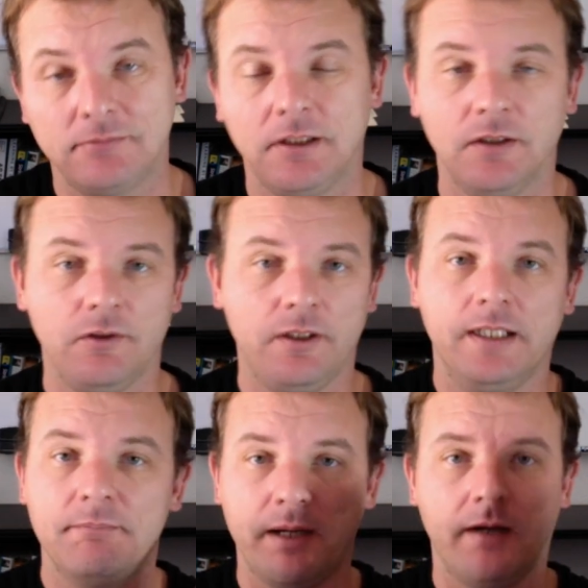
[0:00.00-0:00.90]
You
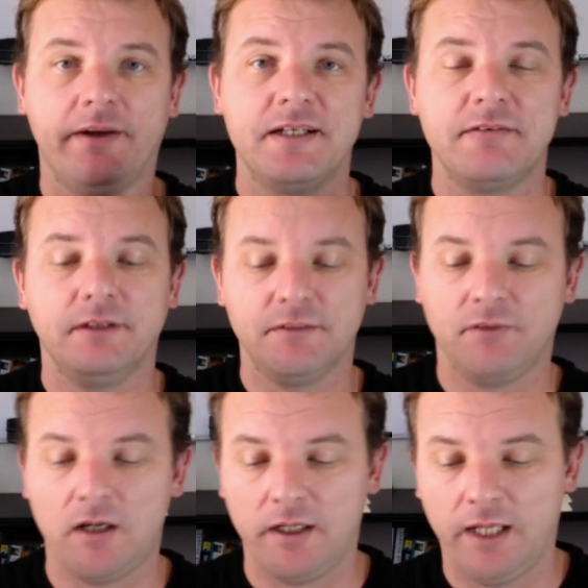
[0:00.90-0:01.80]
get married and live
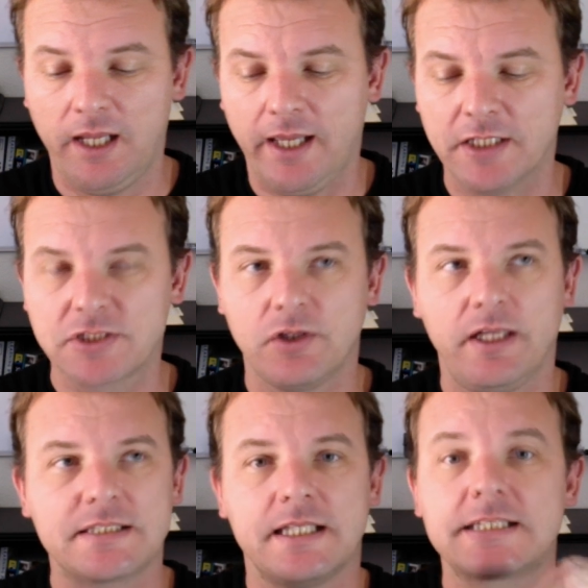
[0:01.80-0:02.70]
on. And so
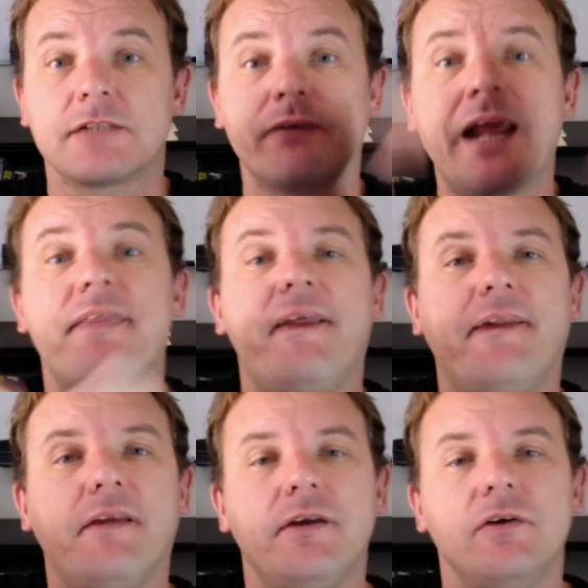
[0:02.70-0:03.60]
it's the right thing
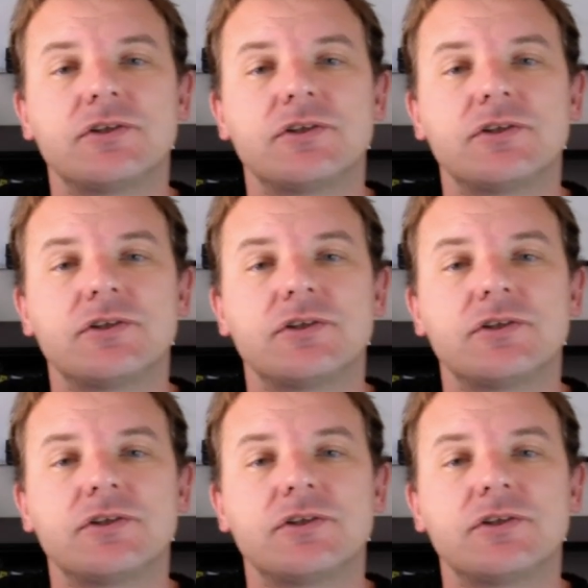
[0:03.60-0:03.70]
to do.